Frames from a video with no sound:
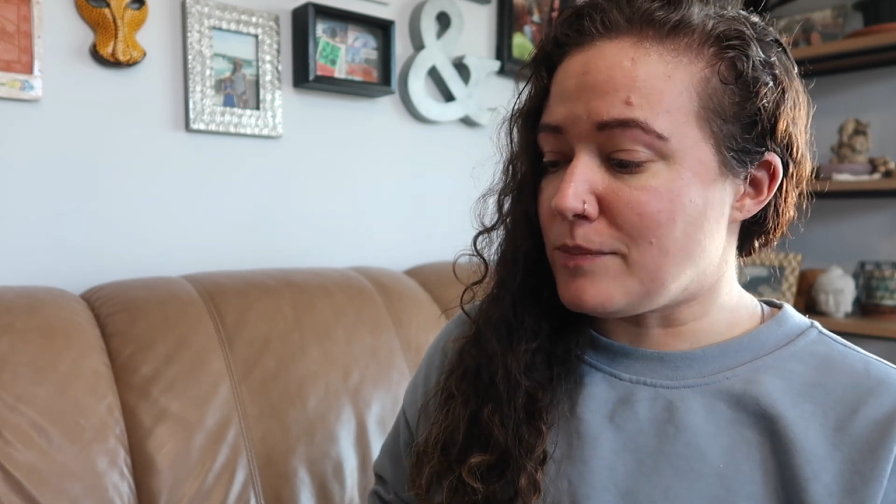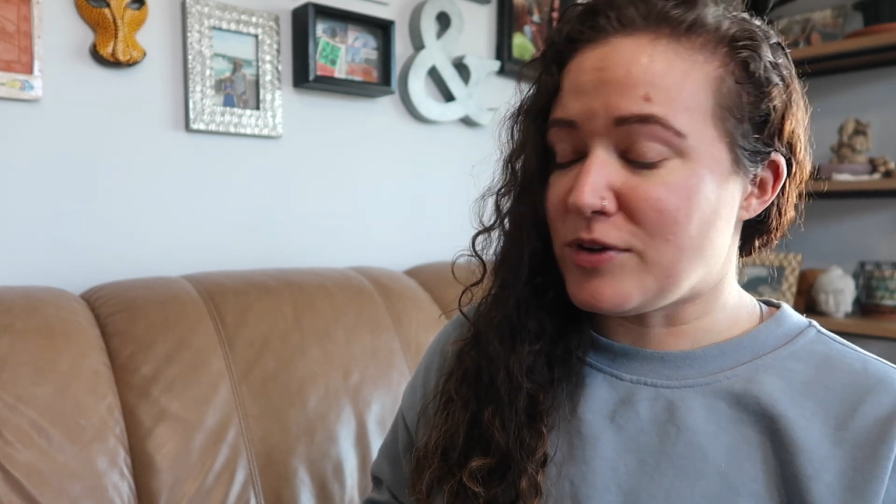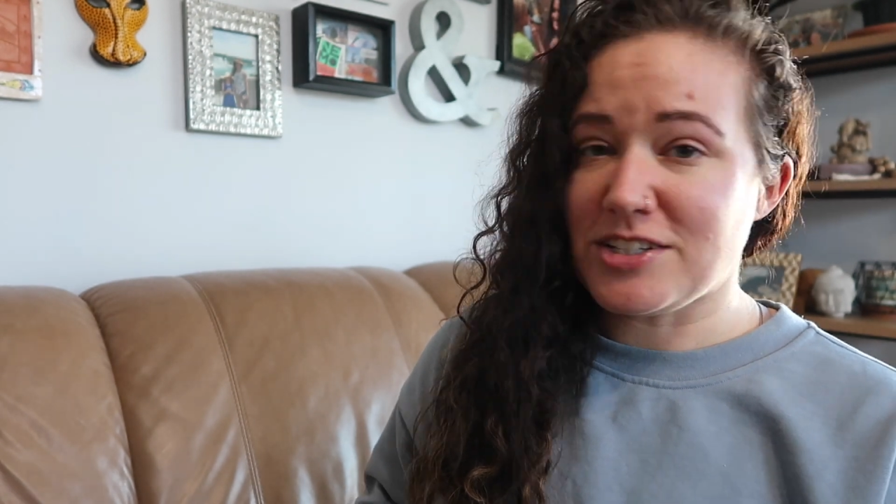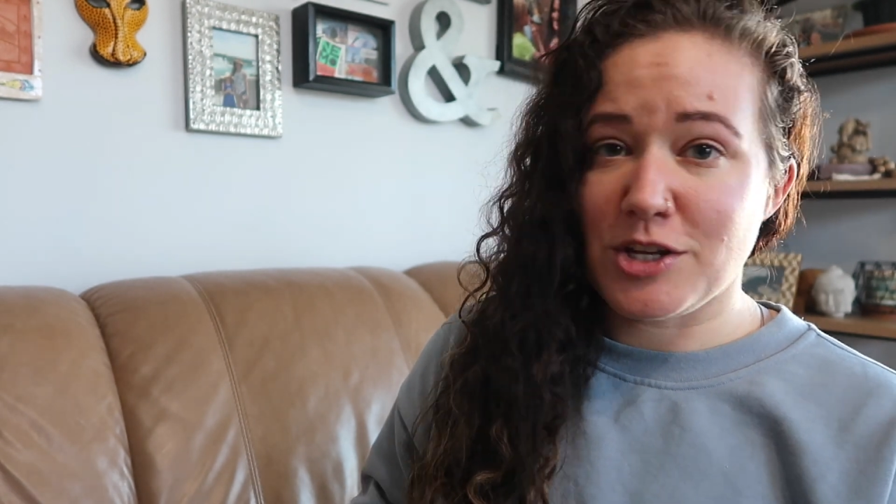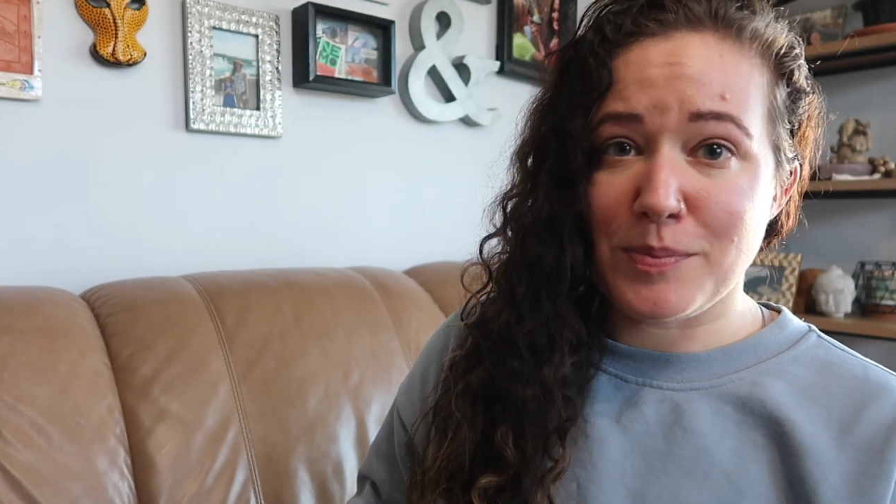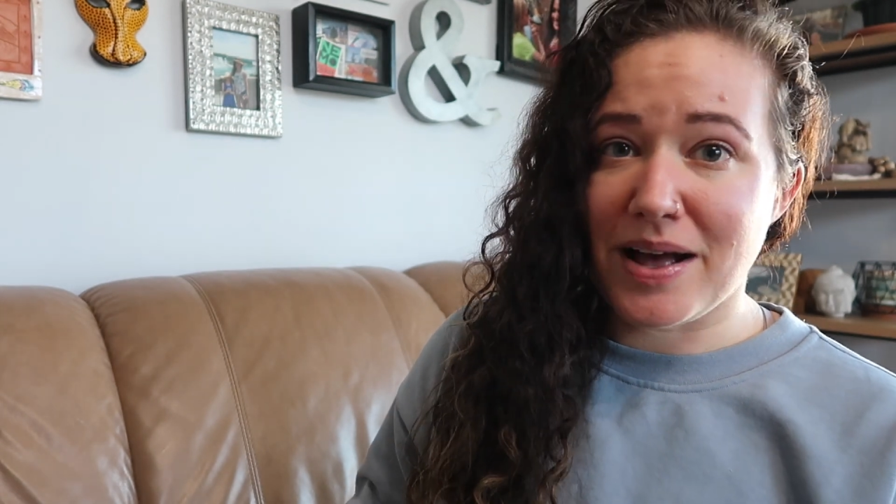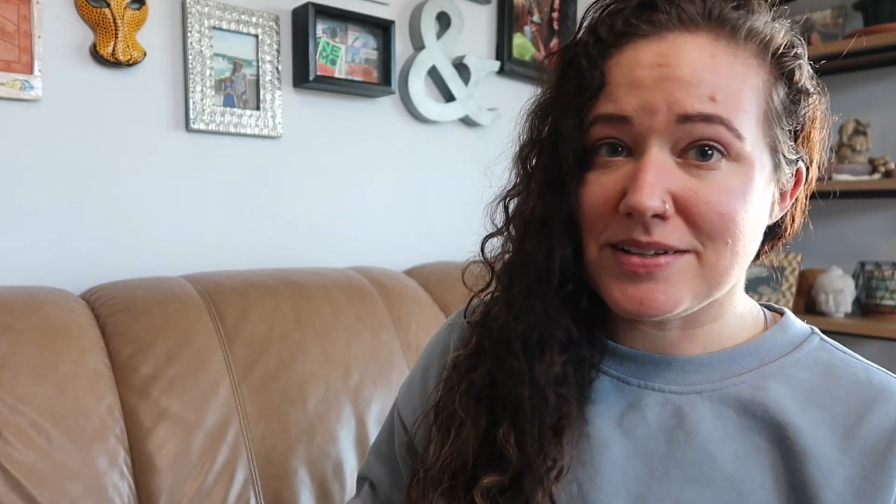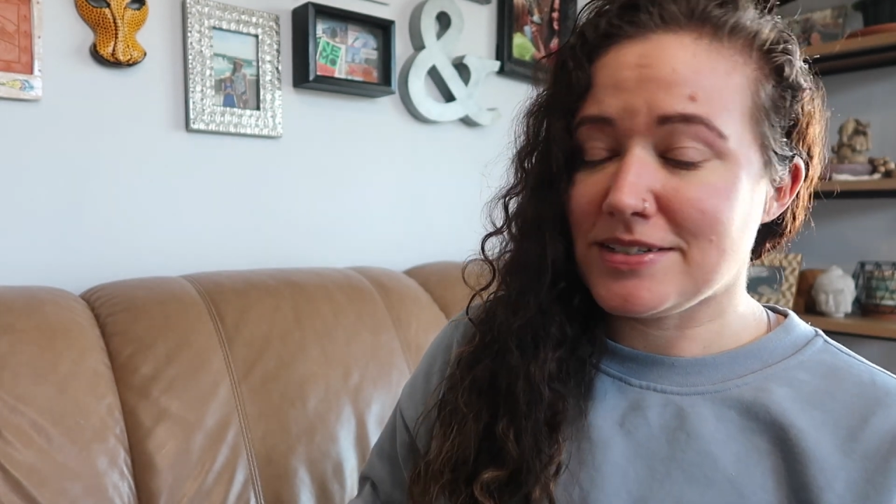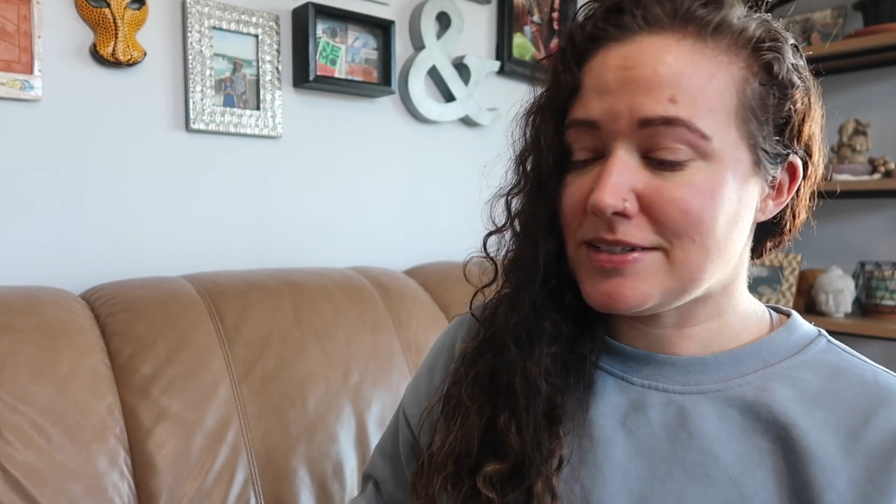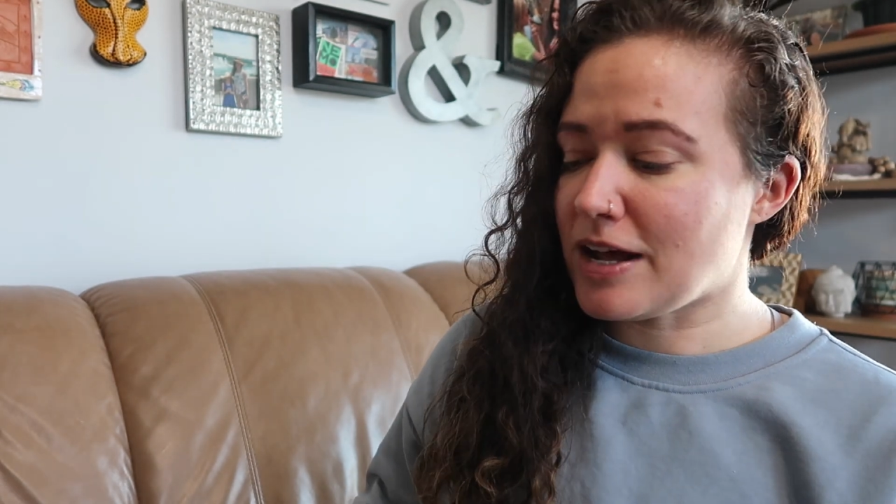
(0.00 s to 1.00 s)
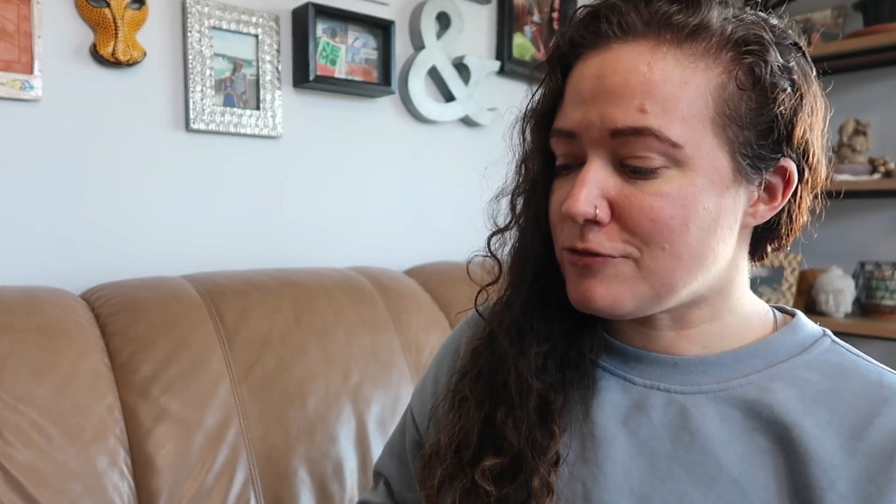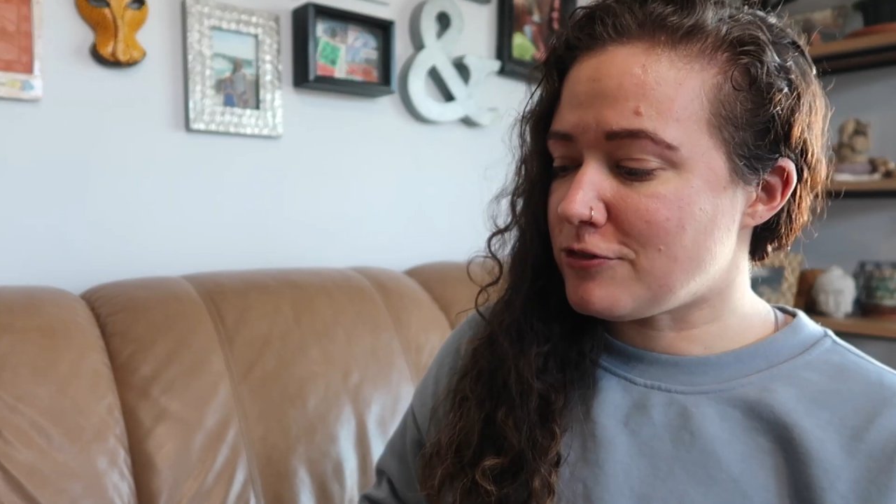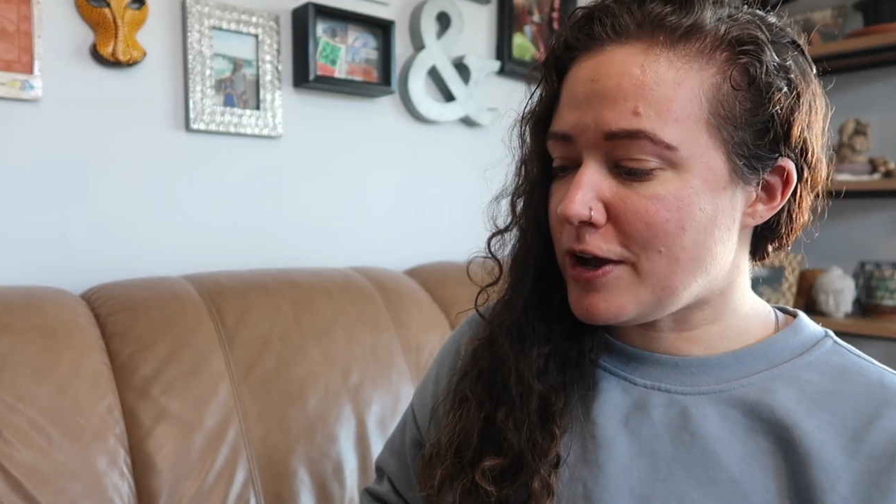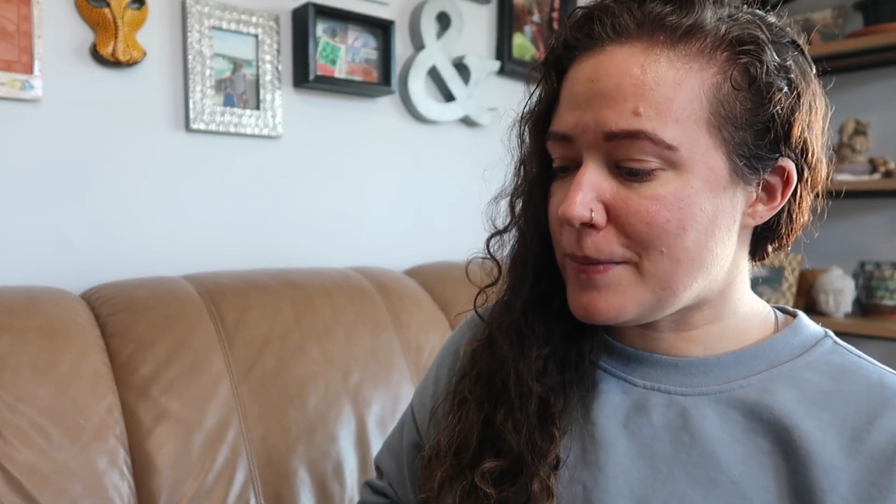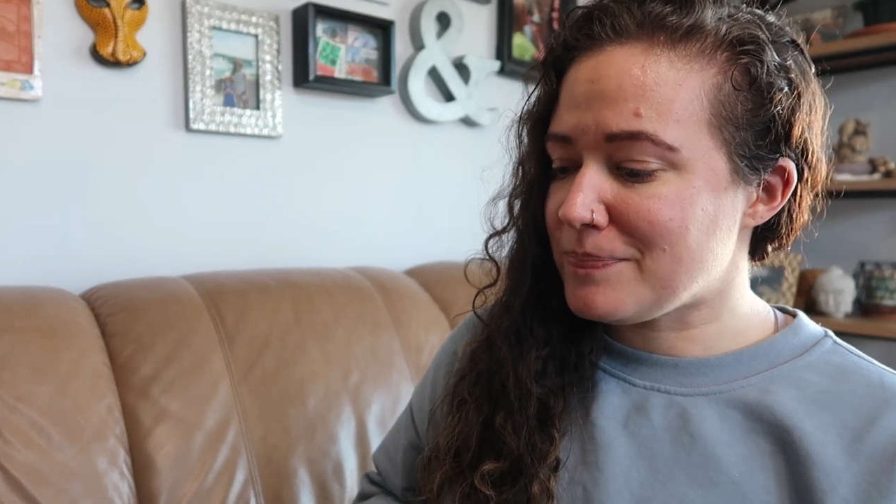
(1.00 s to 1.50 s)
rescue boxes come
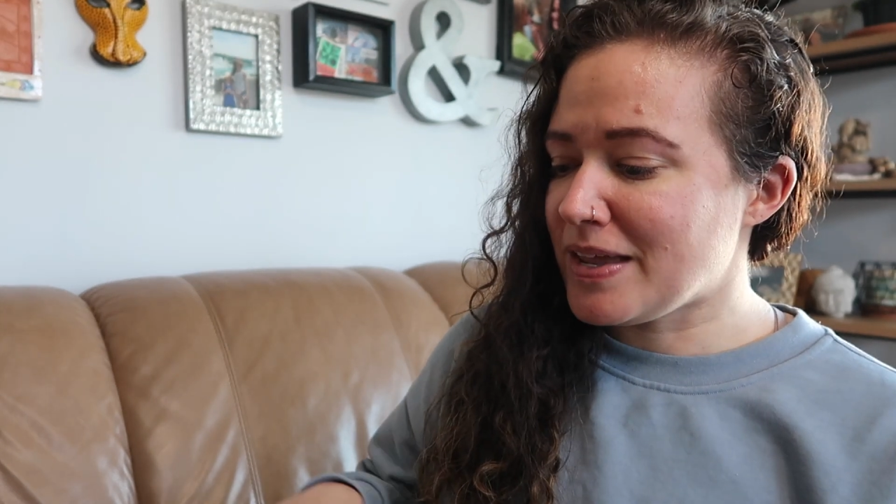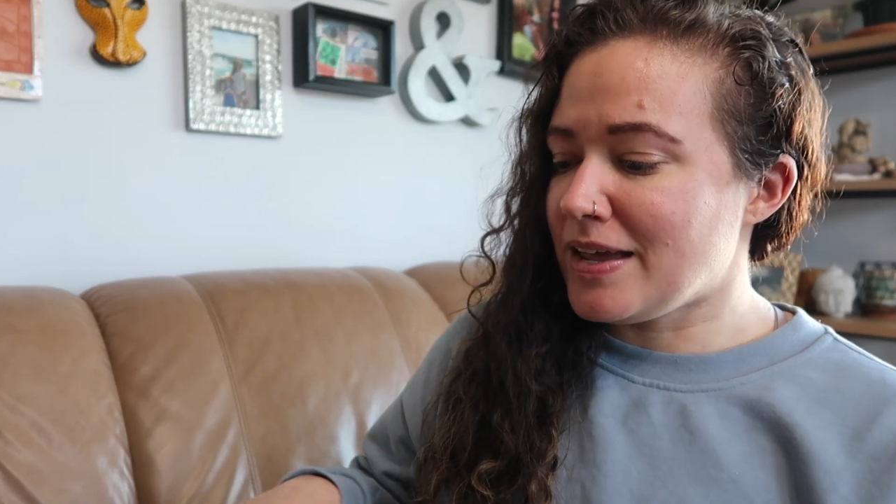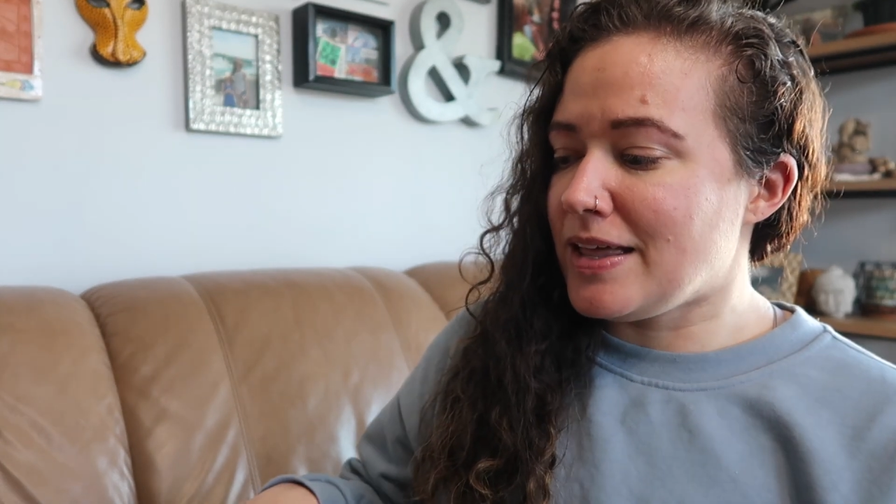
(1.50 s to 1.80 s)
from.